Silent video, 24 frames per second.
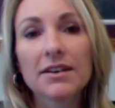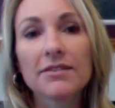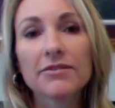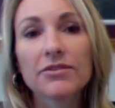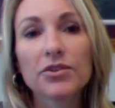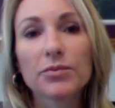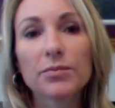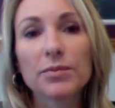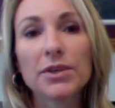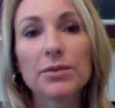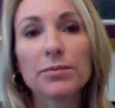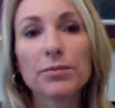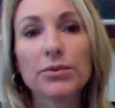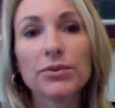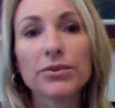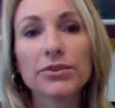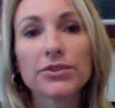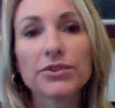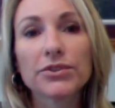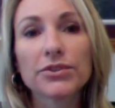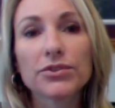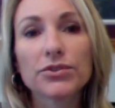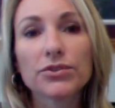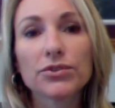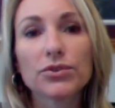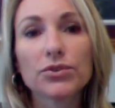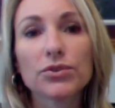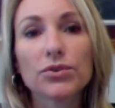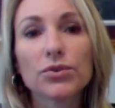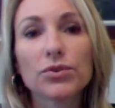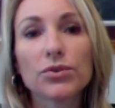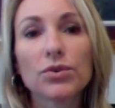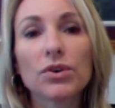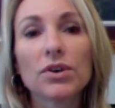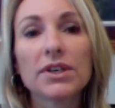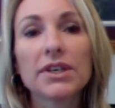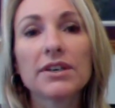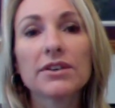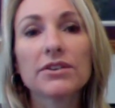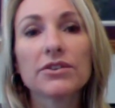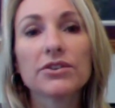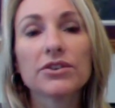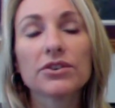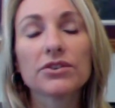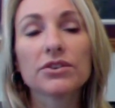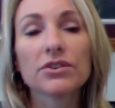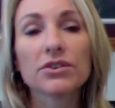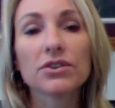for people to
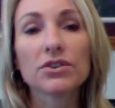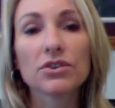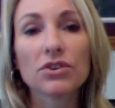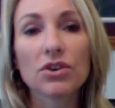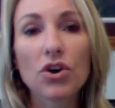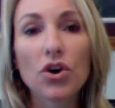either